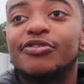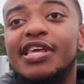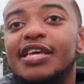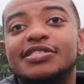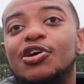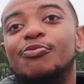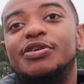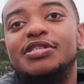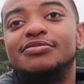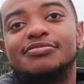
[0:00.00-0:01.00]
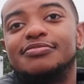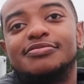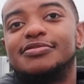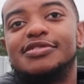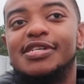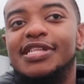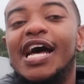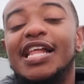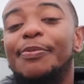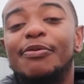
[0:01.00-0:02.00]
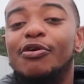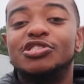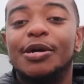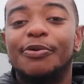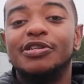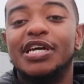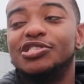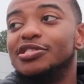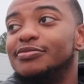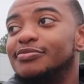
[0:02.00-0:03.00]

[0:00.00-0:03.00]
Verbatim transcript: don't think it's gonna be, not a lot of people gonna talk about electric.